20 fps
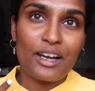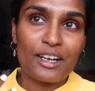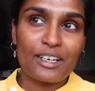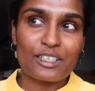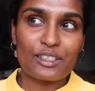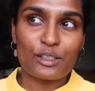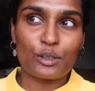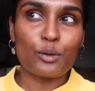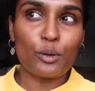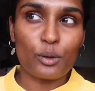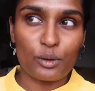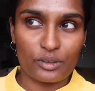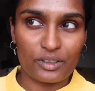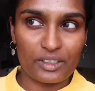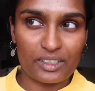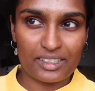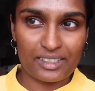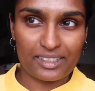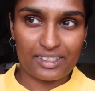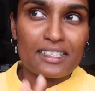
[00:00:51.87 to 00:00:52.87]

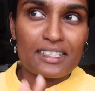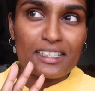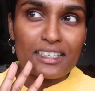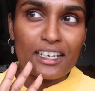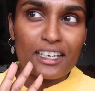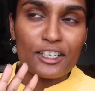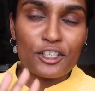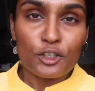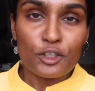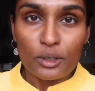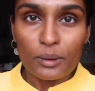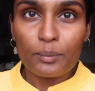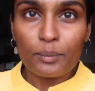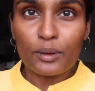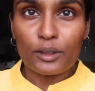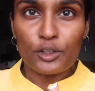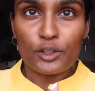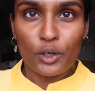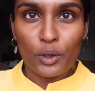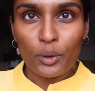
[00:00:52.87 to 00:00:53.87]
tourists. A trip
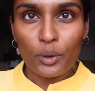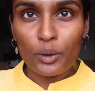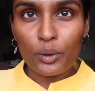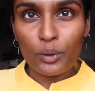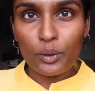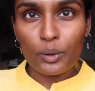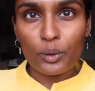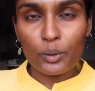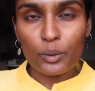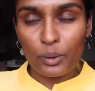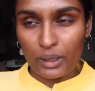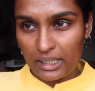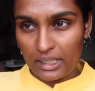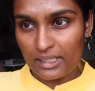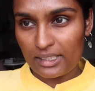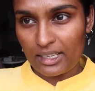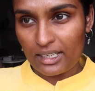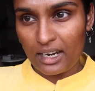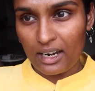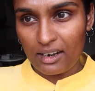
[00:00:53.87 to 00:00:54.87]
to
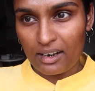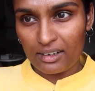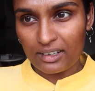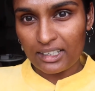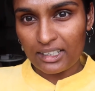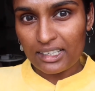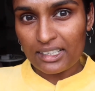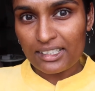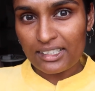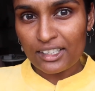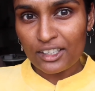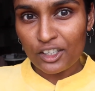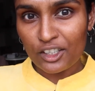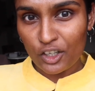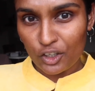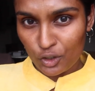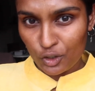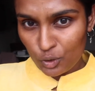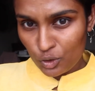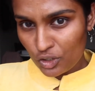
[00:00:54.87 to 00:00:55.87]
Queenstown
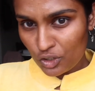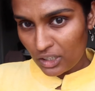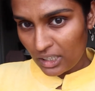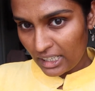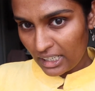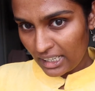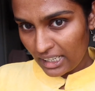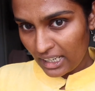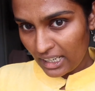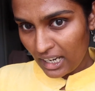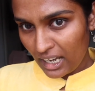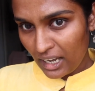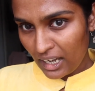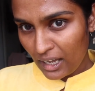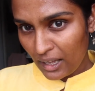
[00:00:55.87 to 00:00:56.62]
isn't usually